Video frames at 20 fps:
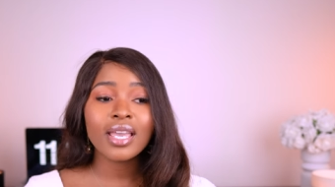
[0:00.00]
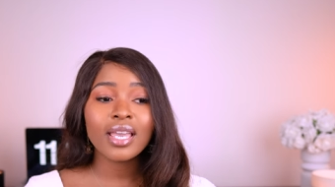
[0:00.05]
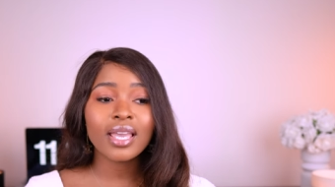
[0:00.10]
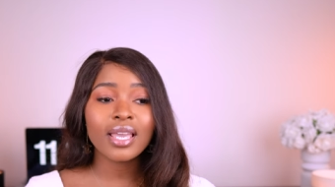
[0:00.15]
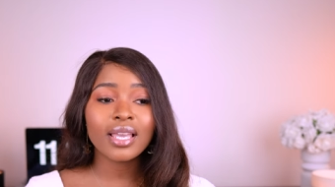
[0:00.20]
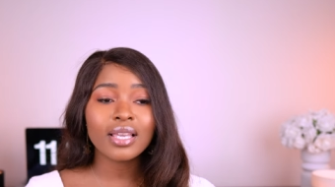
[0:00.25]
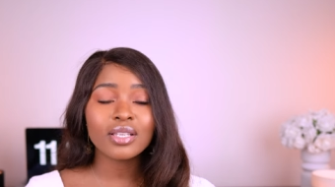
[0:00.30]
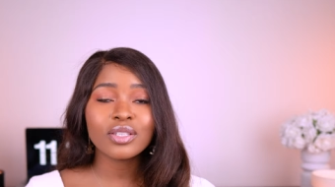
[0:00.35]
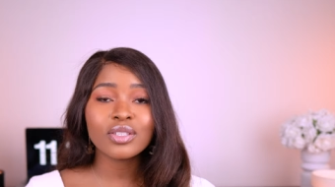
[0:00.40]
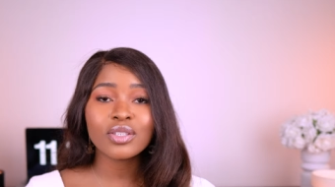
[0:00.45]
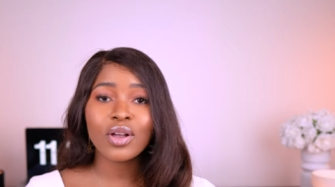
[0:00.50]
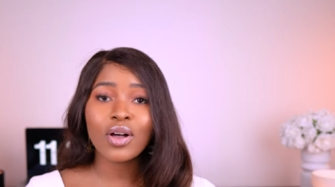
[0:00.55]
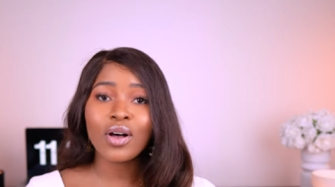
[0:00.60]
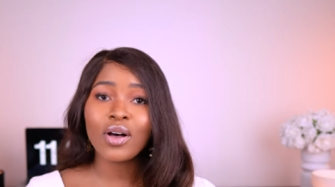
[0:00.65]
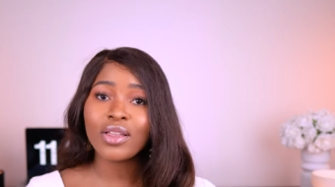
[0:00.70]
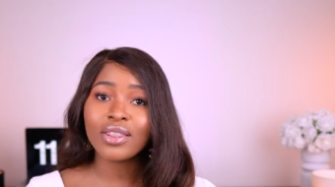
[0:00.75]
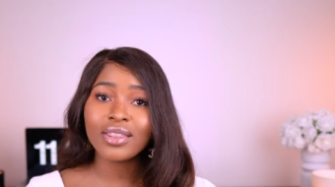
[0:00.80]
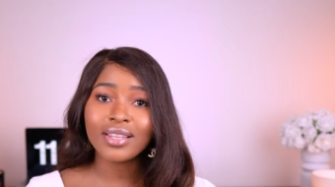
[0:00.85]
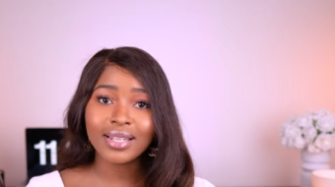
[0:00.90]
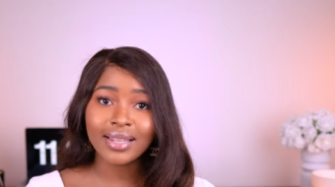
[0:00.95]
He's
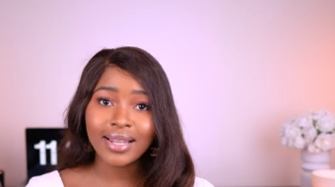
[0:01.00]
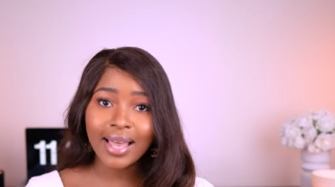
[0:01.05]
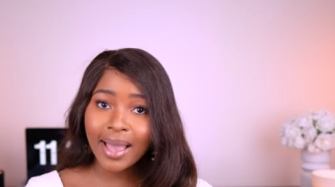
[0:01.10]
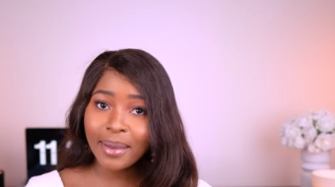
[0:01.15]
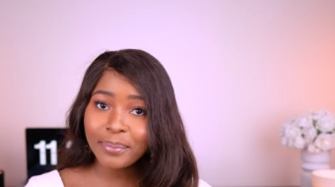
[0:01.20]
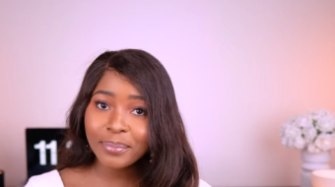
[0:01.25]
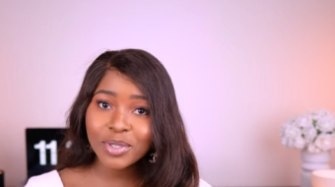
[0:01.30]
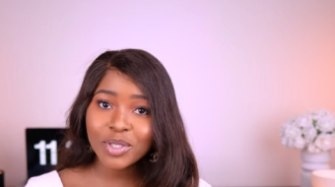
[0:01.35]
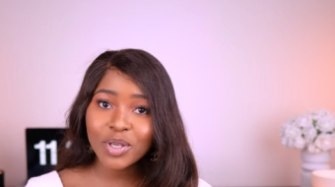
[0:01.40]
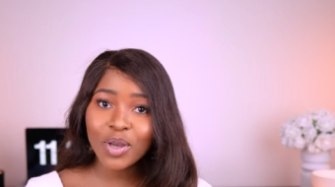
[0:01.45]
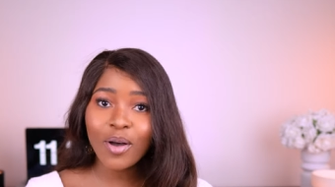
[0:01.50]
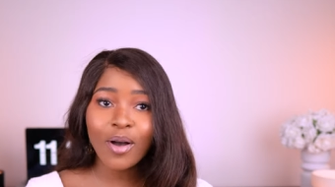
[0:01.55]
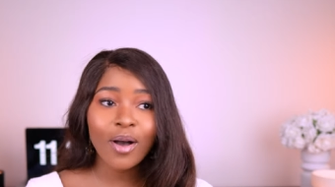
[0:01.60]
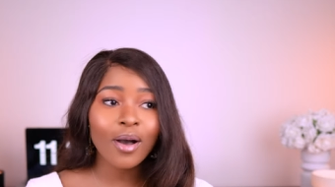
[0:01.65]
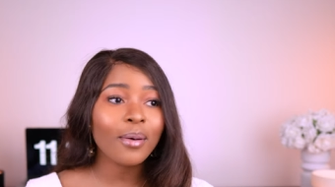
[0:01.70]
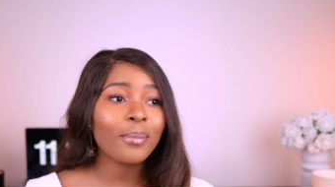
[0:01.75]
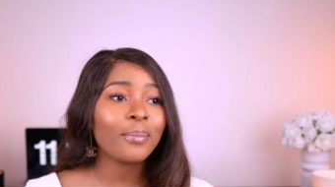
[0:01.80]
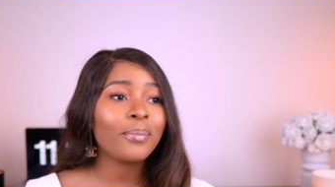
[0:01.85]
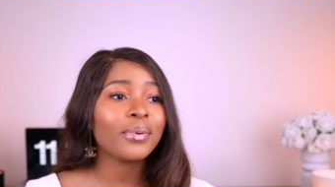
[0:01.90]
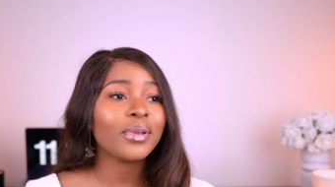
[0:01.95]
on the
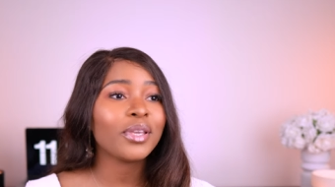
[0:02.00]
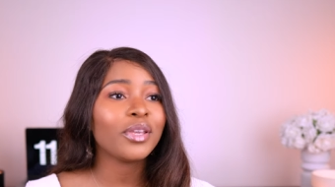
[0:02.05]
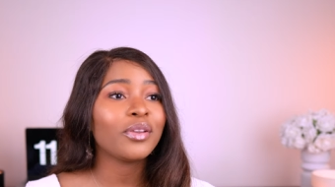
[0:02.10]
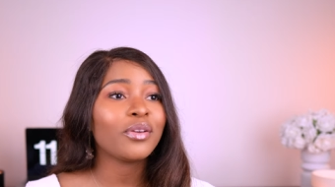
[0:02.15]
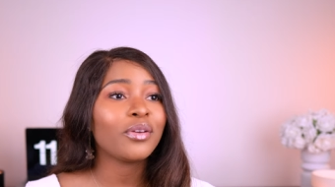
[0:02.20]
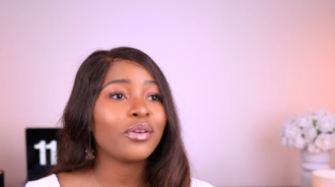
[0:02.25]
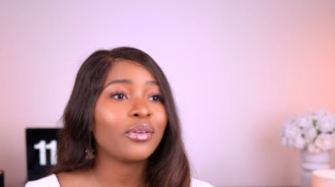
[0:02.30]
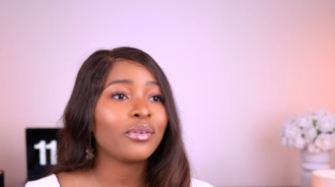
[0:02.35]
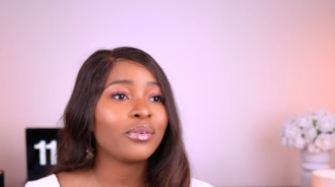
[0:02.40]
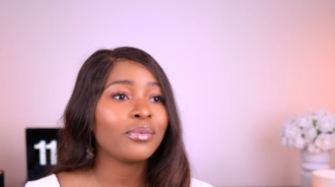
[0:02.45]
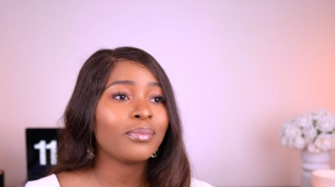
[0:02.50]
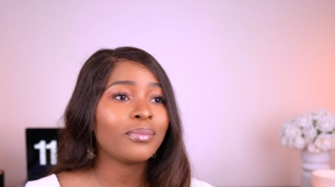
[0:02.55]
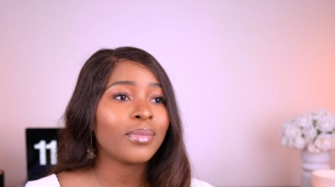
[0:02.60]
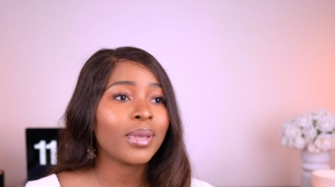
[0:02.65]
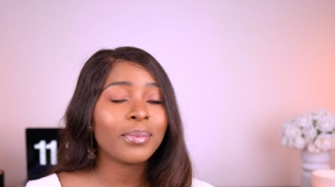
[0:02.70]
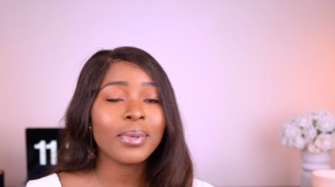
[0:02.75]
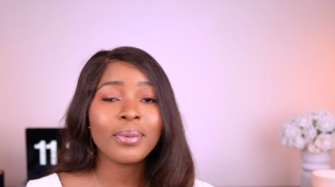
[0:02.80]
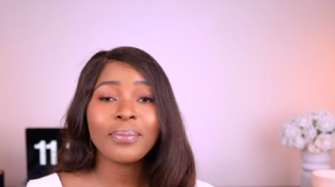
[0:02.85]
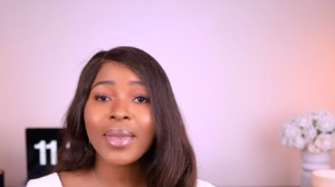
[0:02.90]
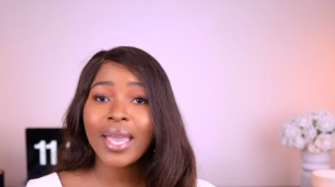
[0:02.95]
laptop, you know,
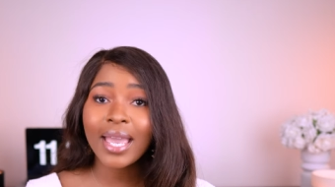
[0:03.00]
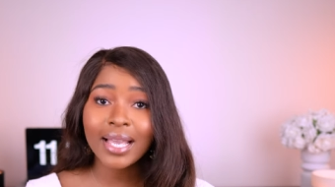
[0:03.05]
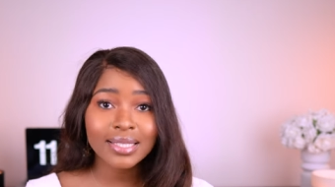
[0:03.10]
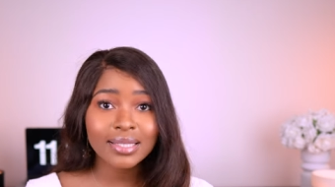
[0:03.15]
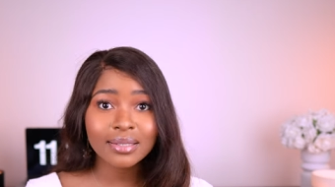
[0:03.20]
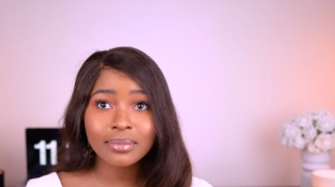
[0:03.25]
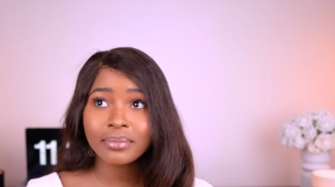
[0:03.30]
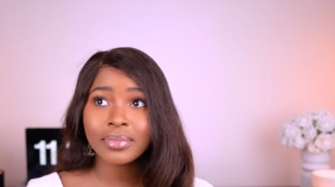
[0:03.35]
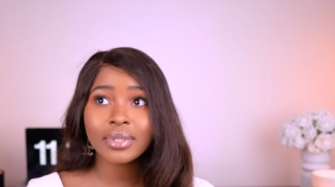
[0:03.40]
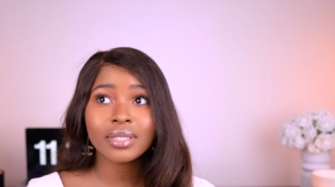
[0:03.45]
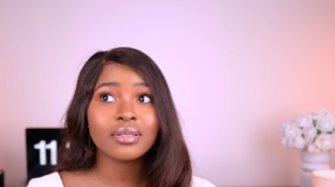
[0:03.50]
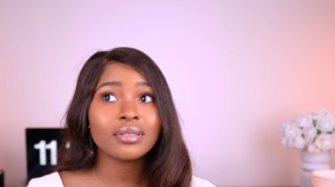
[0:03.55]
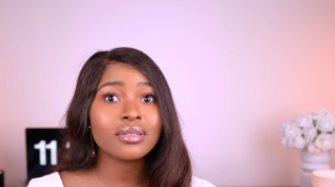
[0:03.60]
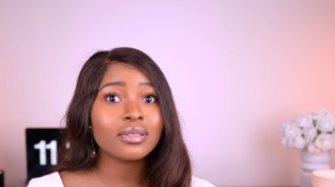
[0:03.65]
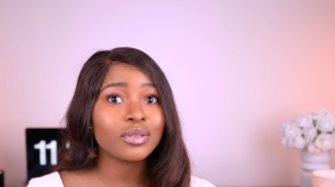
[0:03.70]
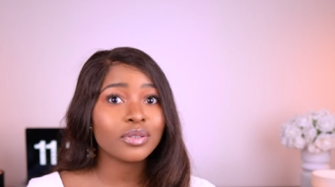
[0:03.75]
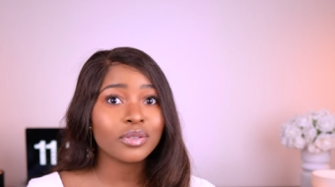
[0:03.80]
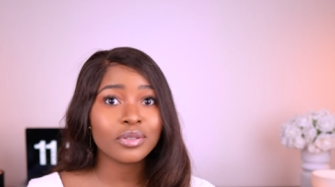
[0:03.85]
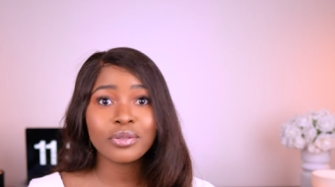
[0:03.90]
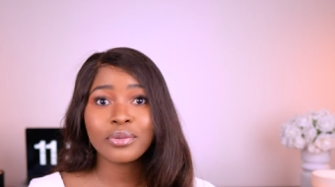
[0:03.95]
maybe paying some
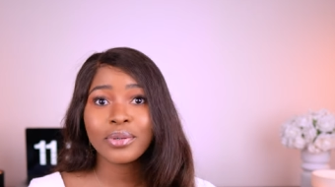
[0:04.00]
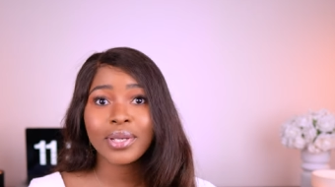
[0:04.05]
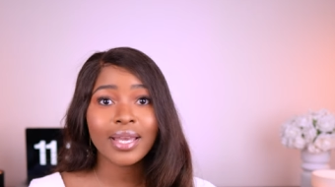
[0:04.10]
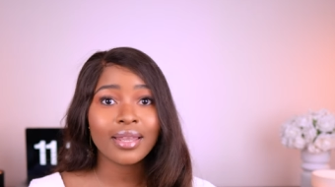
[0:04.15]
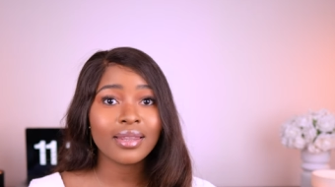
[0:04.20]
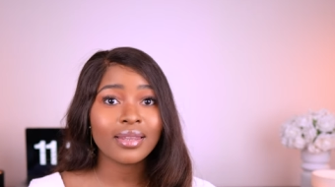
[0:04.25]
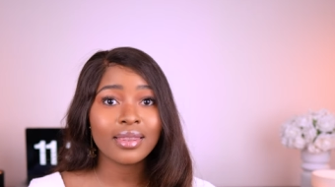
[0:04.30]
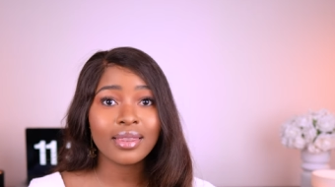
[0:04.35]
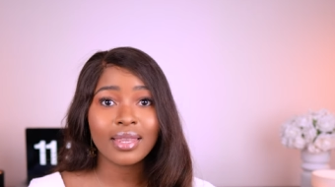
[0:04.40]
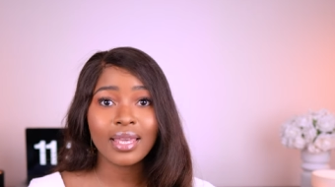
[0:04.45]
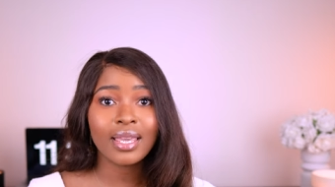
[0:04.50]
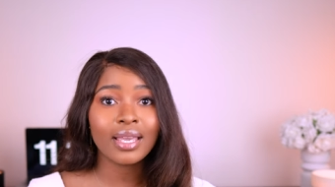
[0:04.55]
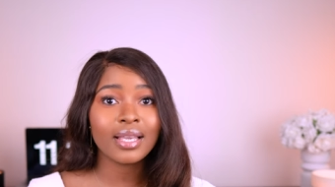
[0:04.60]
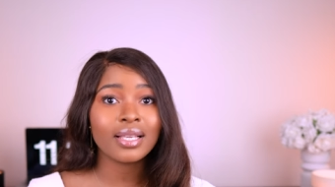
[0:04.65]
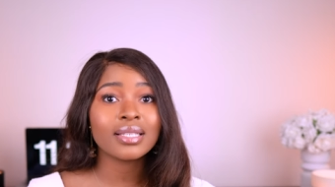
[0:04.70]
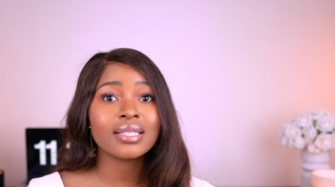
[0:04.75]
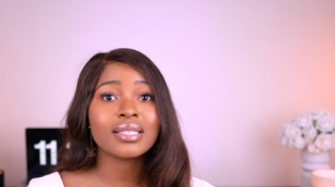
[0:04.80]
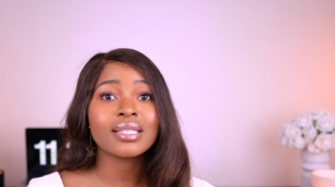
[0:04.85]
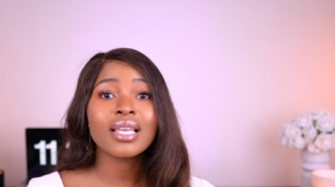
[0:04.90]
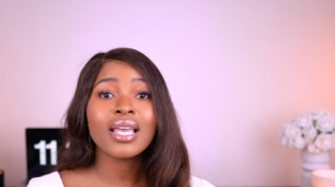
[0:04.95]
bills or doing other
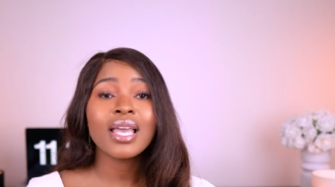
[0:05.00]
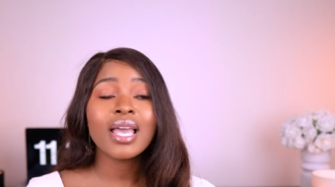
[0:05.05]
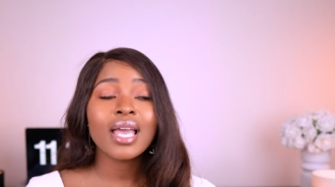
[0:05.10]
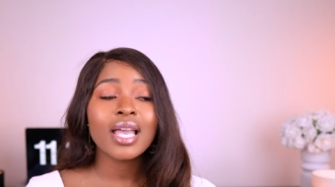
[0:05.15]
things